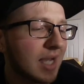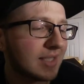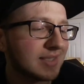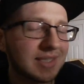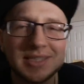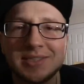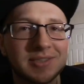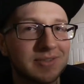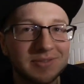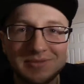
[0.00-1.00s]
I was like,
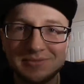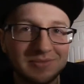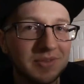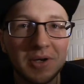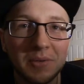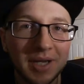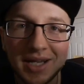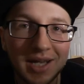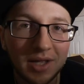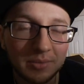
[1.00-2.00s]
there's no way
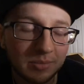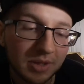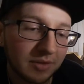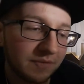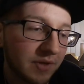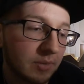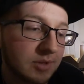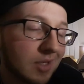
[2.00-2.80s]
in hell I'm gonna be able to film.